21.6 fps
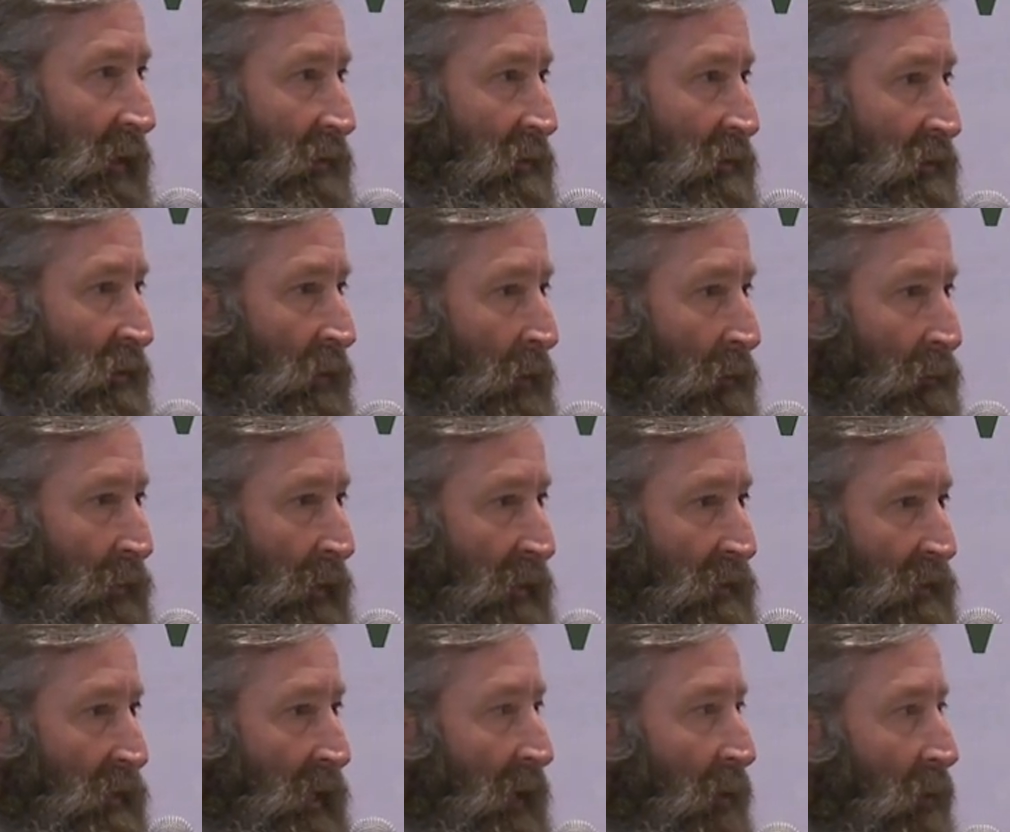it's um,
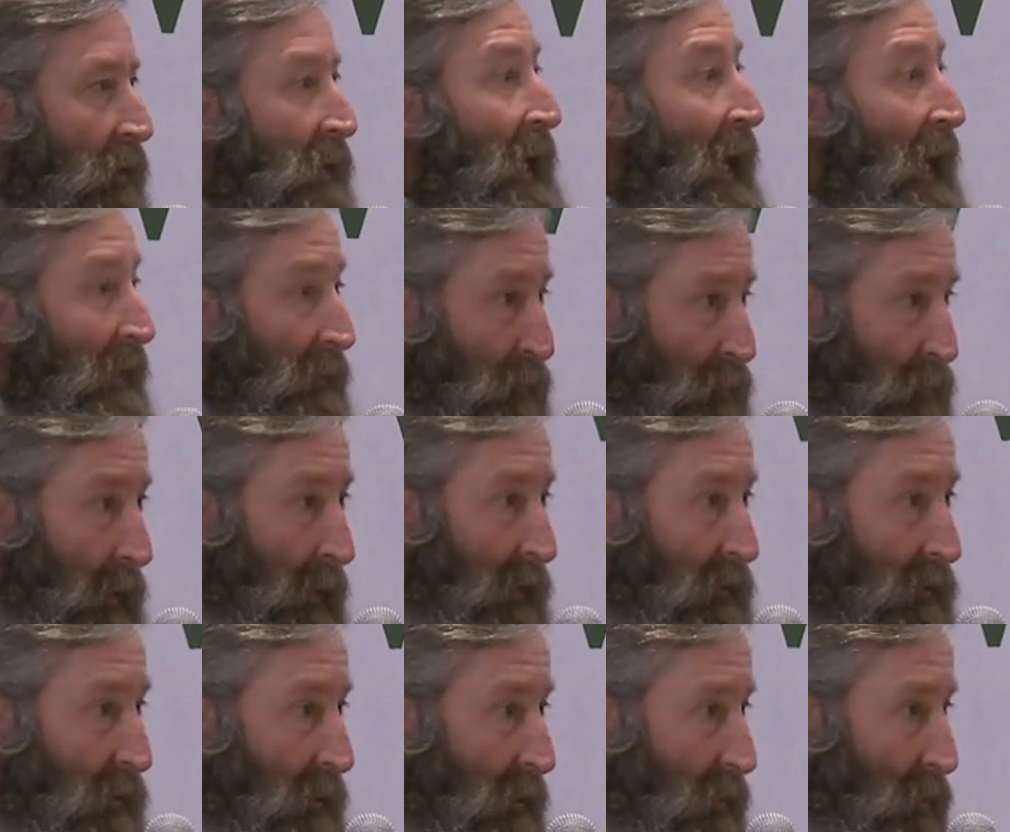it's now a tax
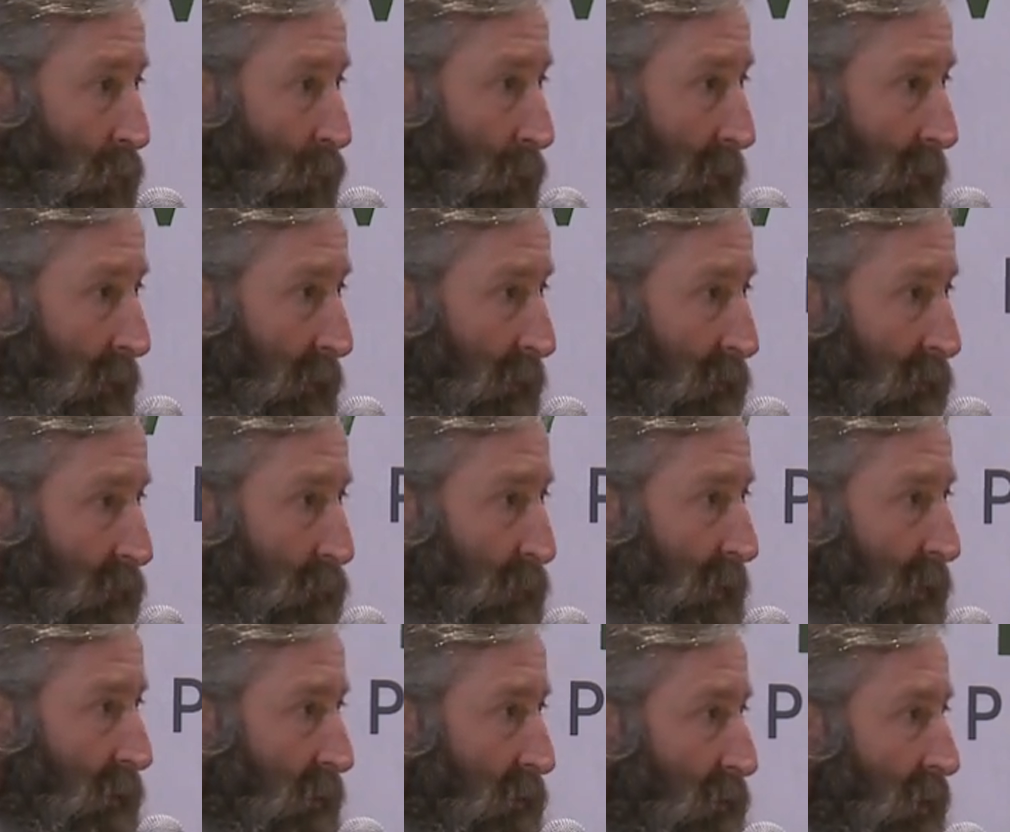strategy is what it is
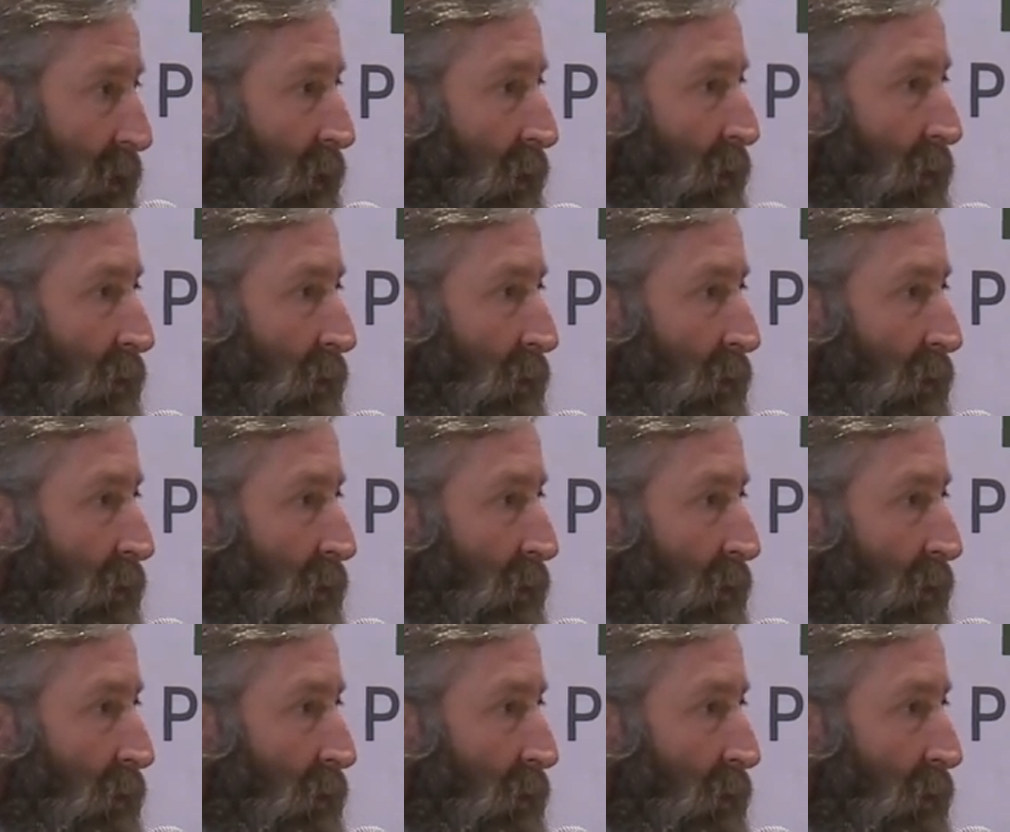because